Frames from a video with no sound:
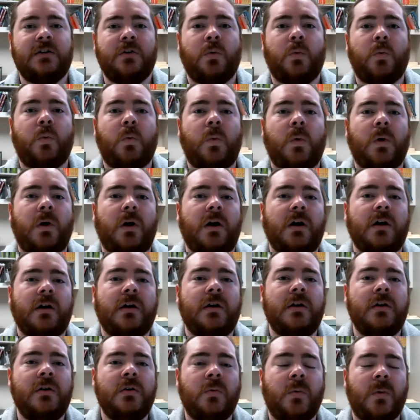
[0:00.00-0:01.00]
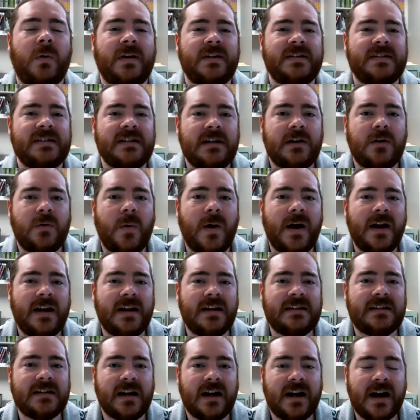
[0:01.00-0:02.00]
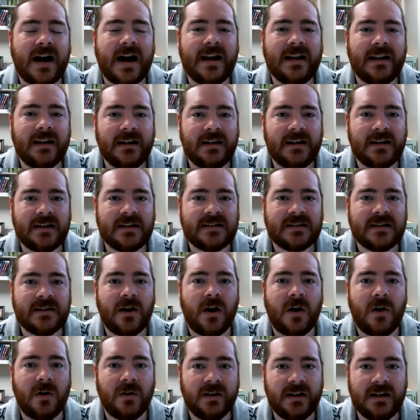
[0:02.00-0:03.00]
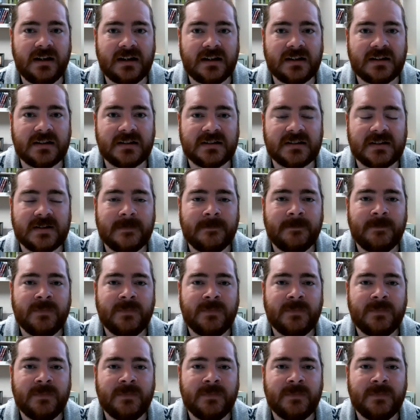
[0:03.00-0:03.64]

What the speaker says: work was equated to godliness and holiness,